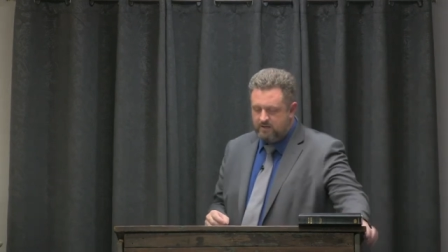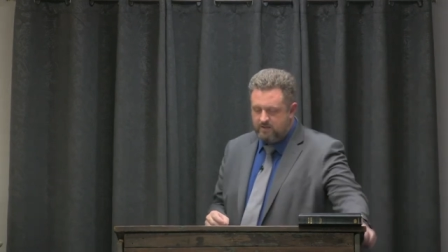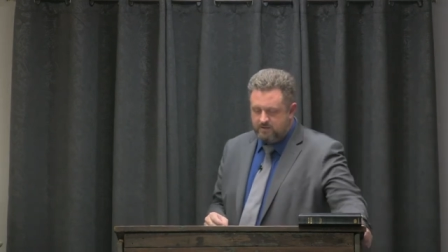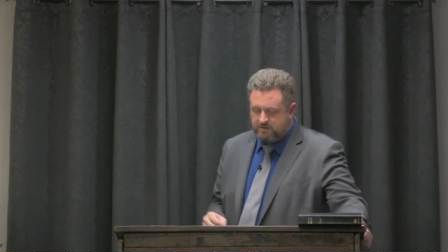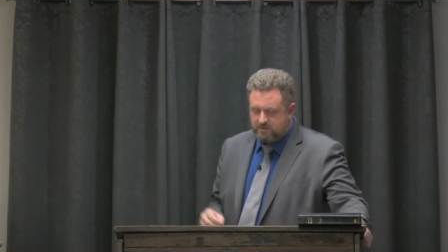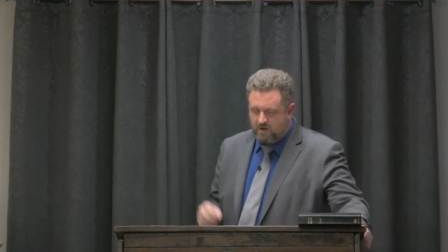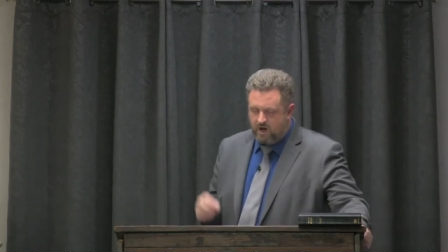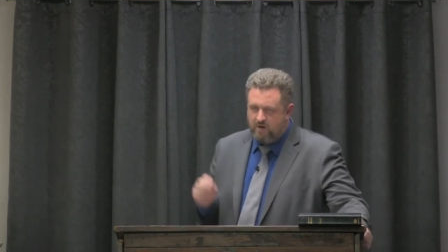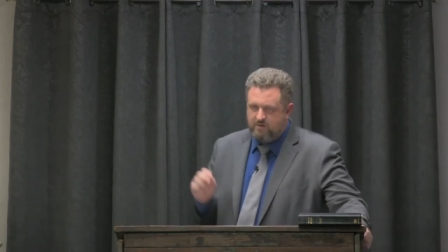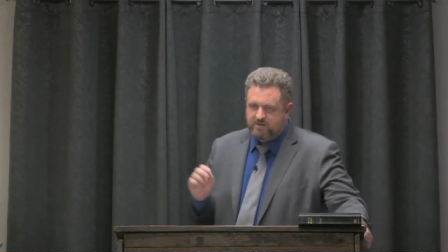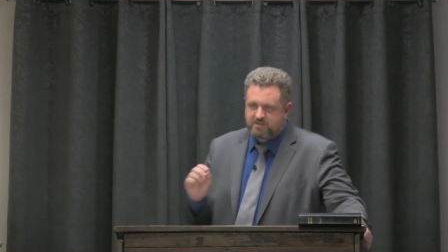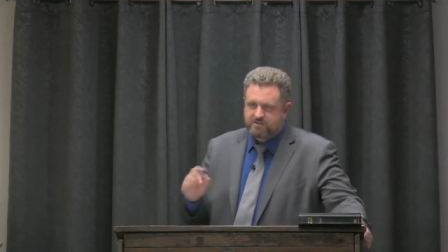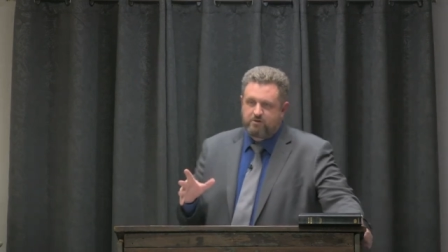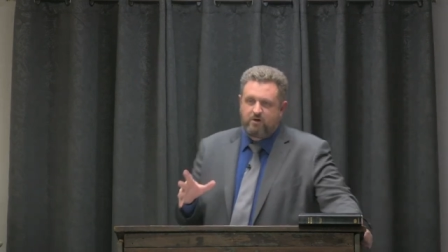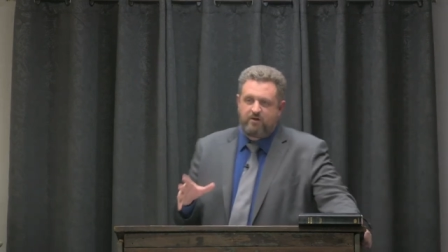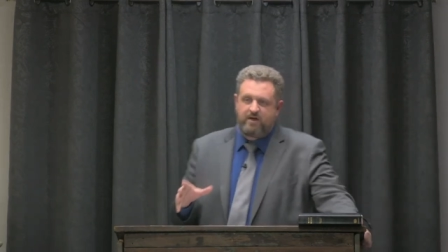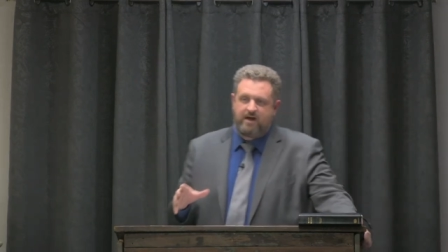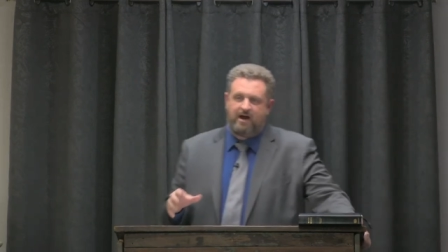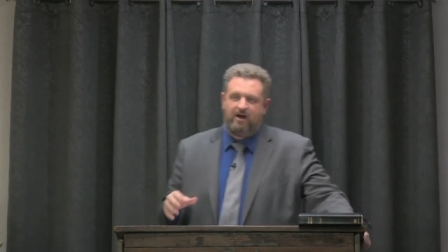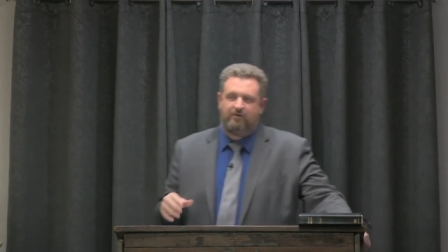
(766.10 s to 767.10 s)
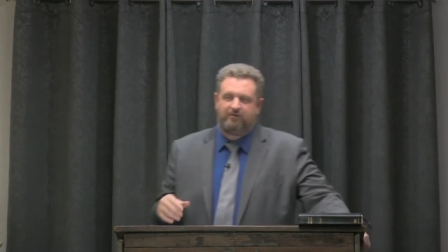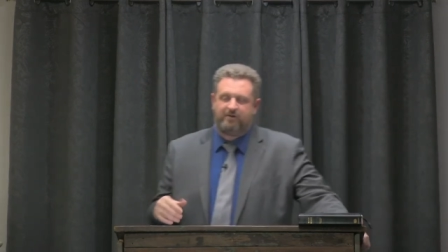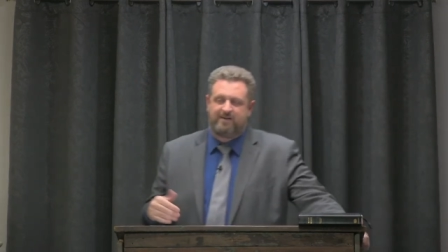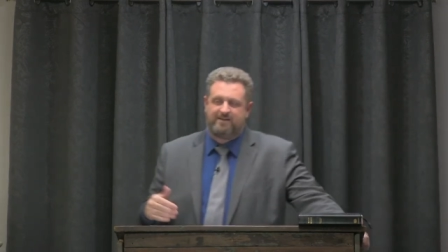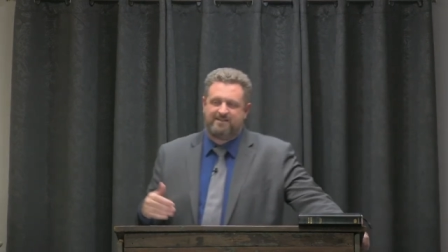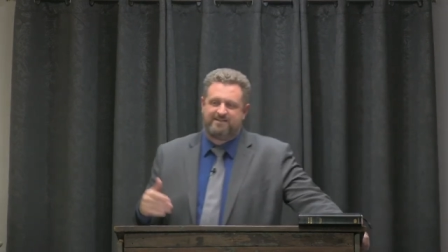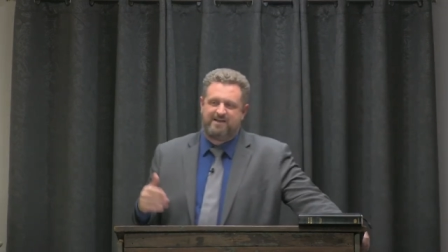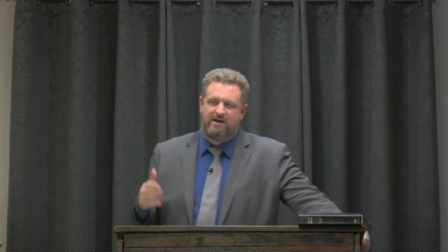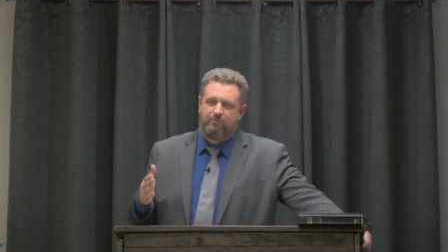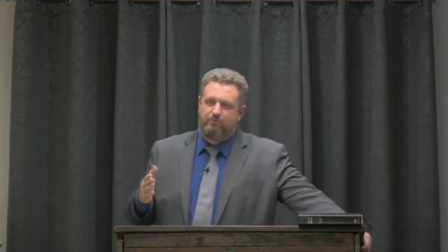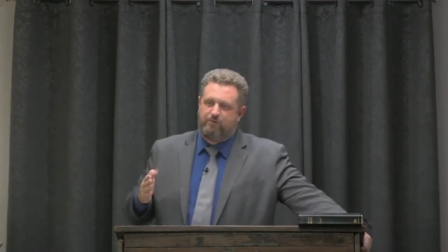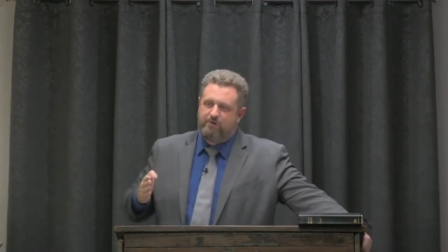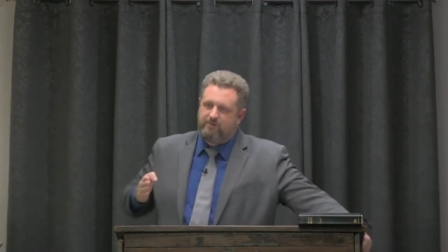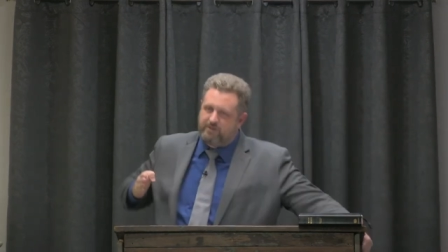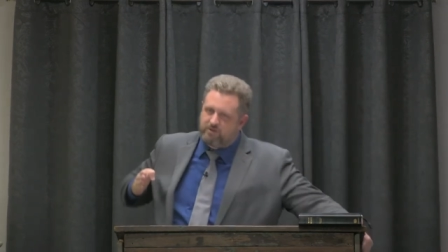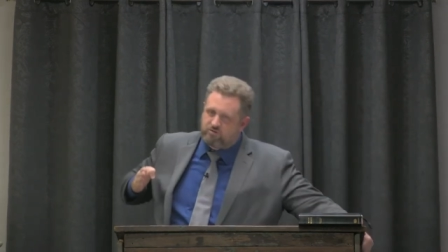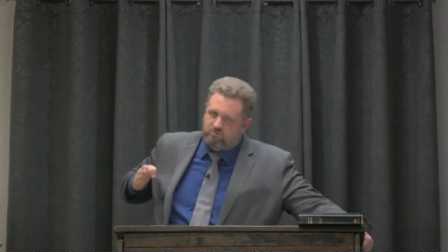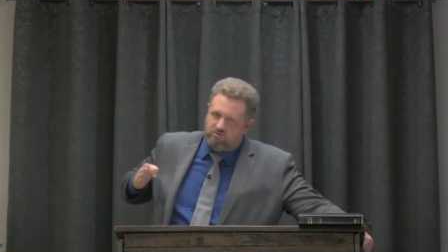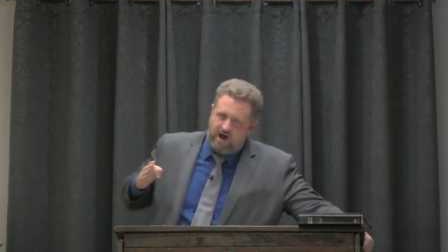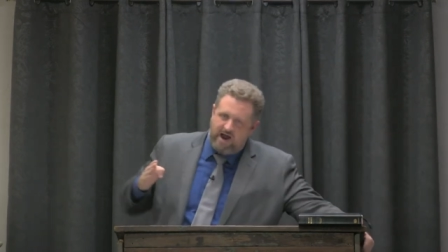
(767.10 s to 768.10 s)
So I always throw that out there because that really
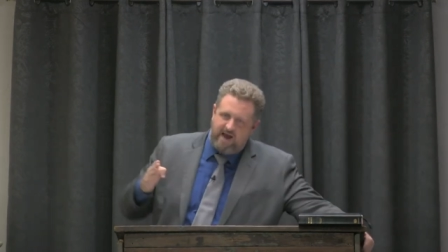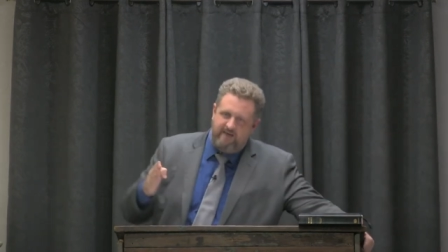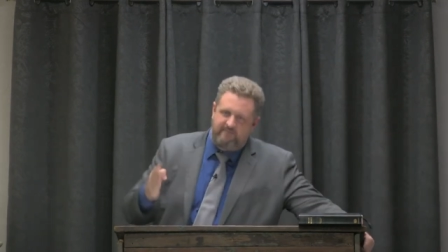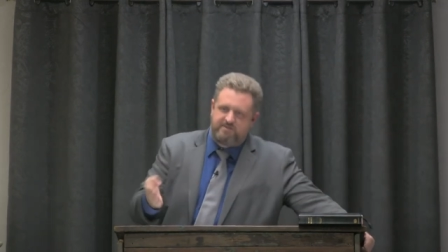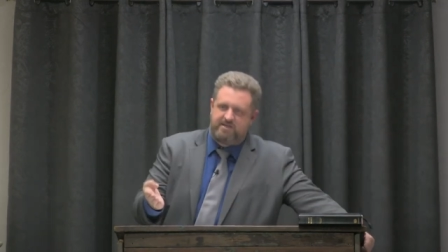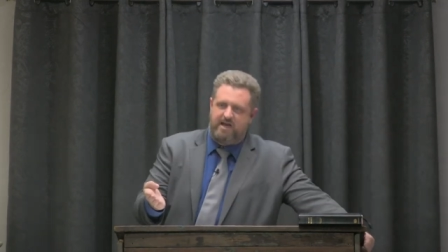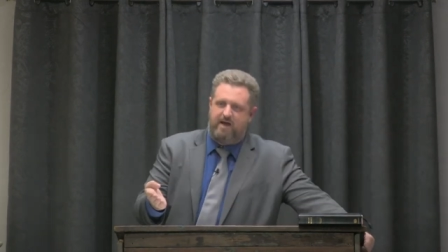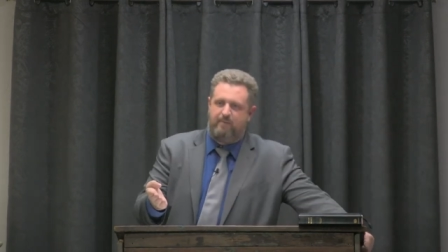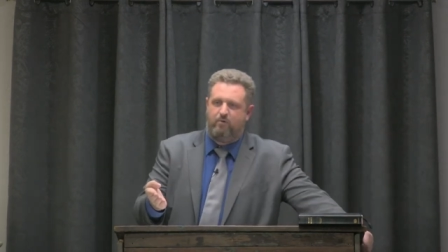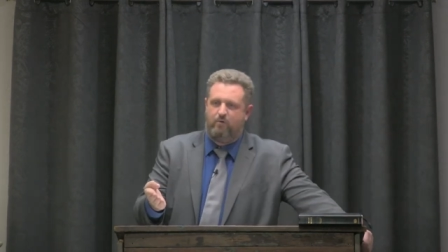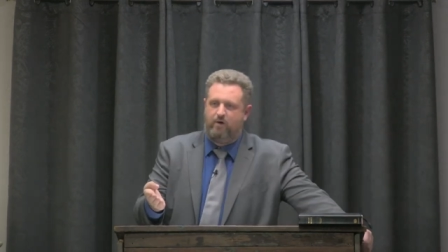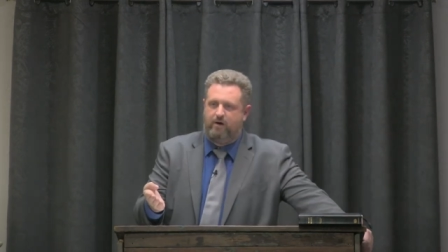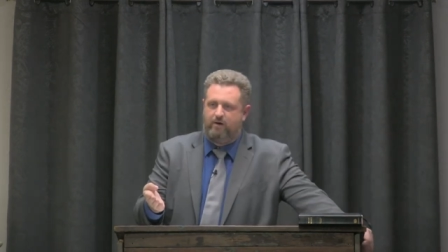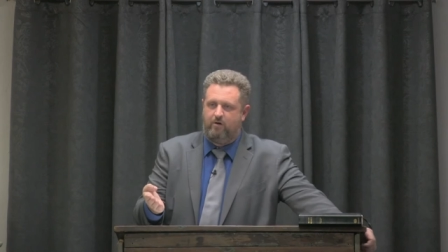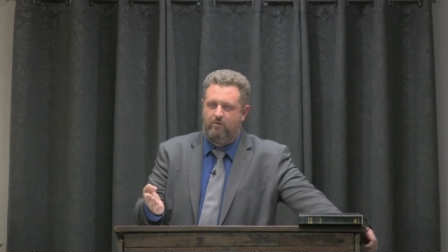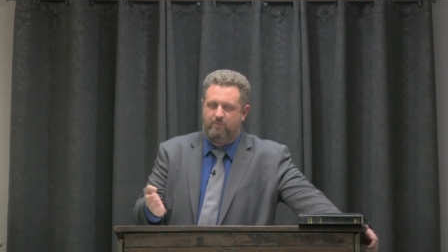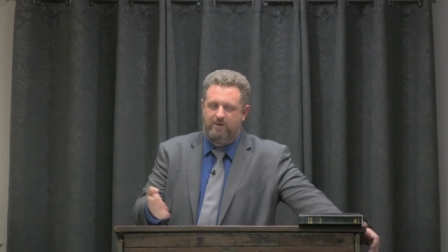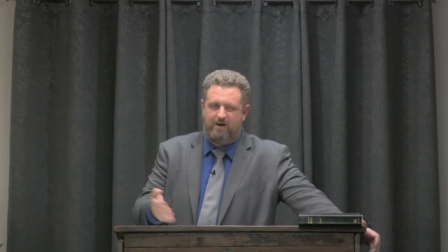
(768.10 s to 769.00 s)
drives that point home.